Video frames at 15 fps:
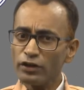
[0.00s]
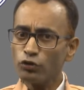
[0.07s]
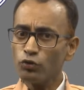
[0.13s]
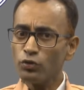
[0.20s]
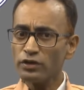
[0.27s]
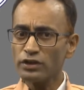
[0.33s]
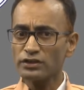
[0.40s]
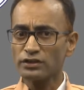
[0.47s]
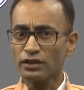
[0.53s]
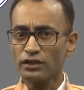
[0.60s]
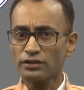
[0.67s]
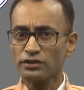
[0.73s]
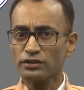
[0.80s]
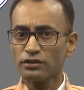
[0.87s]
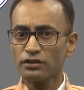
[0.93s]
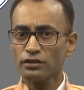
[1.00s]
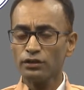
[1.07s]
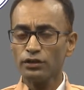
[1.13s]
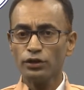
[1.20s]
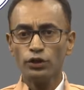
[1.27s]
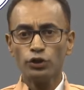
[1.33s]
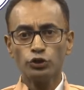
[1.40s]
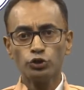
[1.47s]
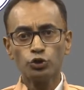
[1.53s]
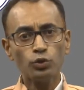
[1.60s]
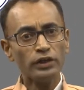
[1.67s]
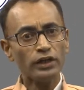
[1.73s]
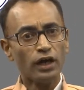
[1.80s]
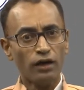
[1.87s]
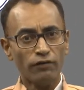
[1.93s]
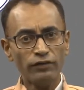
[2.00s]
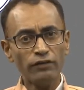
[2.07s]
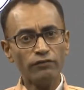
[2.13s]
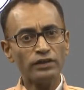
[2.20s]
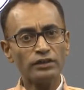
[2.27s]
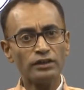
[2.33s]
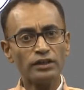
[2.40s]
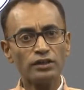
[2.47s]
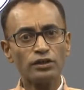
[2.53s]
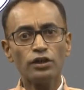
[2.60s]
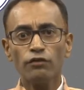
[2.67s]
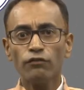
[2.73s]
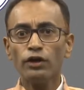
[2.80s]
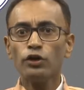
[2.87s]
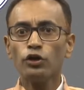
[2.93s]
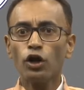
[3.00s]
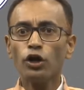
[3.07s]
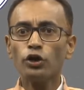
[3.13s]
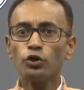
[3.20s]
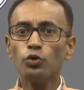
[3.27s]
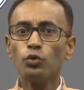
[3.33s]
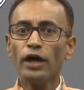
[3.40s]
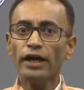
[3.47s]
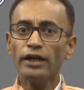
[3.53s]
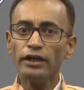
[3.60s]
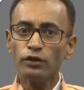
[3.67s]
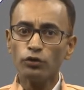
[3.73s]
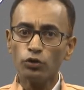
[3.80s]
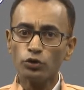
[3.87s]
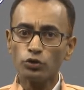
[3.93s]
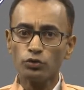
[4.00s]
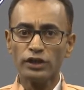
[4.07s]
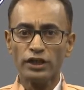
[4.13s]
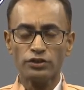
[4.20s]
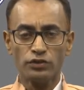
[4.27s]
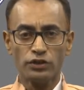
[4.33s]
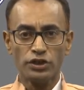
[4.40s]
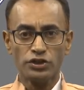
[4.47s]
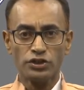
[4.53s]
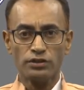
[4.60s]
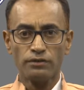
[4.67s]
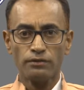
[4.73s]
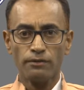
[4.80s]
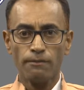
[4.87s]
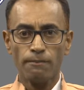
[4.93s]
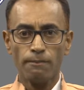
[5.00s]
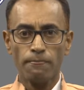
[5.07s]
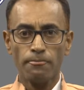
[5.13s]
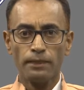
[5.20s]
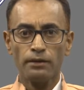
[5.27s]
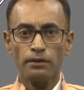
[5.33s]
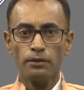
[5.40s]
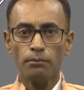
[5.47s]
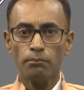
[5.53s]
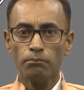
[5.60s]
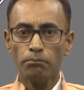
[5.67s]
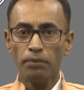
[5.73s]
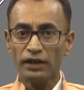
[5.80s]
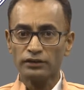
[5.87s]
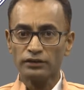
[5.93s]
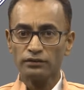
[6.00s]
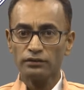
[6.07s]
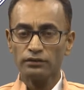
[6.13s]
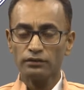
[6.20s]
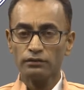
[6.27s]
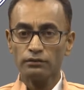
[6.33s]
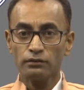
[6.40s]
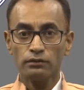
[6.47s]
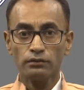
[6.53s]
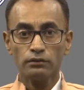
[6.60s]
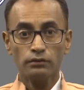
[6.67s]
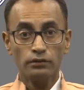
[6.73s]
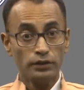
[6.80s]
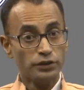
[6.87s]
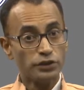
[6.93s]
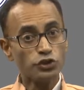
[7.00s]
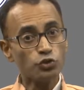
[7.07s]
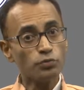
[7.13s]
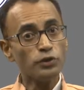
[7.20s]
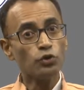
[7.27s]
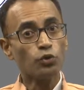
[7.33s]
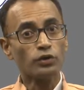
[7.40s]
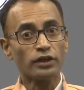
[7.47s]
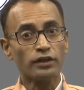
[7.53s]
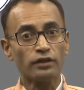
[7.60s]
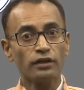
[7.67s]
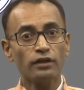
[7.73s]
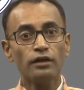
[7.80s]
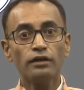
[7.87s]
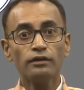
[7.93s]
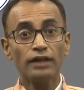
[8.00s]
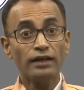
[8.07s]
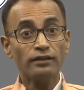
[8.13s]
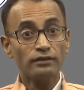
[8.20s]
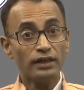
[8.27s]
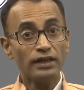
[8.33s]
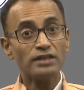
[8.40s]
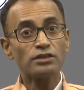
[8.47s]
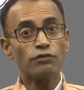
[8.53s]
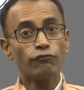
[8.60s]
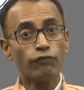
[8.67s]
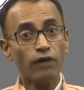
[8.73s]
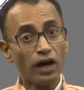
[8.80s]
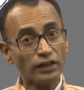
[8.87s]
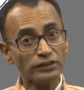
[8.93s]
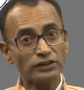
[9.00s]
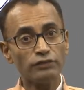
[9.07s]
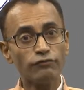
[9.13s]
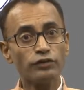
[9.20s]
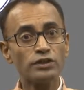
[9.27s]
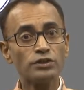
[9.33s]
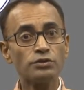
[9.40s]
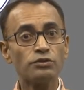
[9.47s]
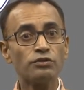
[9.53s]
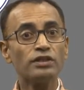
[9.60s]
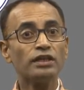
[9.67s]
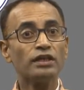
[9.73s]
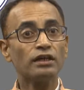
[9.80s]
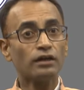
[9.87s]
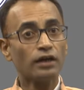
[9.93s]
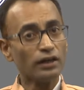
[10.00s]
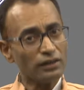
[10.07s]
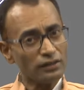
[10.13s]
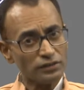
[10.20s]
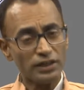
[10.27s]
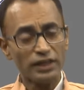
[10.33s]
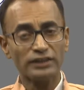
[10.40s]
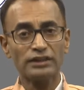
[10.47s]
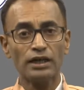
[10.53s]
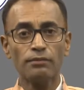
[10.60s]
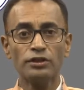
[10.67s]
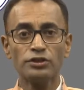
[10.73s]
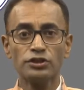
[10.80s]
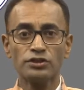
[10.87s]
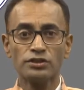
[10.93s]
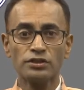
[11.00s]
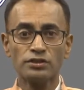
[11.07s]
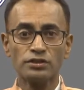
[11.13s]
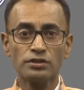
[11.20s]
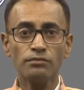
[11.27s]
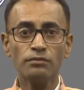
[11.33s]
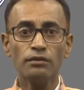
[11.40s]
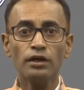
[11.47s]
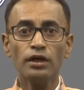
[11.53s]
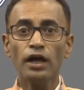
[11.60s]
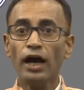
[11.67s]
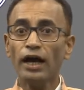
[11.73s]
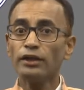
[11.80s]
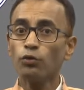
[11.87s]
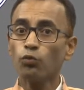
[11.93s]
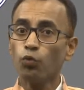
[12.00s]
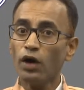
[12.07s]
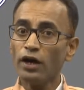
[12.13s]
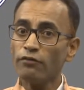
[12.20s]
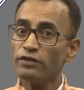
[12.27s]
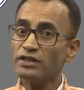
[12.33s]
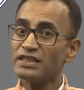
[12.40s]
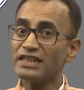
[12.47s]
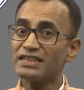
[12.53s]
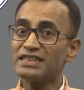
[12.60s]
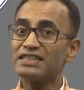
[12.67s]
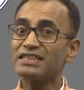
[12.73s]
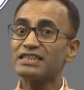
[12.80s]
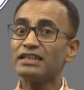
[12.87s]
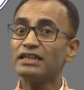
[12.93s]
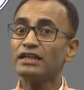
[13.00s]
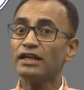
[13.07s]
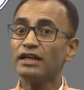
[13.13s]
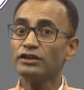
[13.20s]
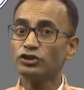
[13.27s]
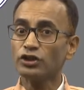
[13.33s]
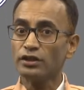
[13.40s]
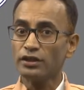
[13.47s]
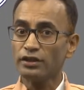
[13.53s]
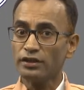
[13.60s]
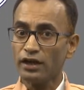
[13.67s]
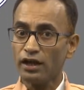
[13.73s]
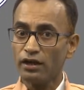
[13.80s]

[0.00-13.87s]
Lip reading: good results. Doing away with it will not do any good to the education. But it is to be noted that there is a vast difference between the current day examination system and the one which existed in ancient India.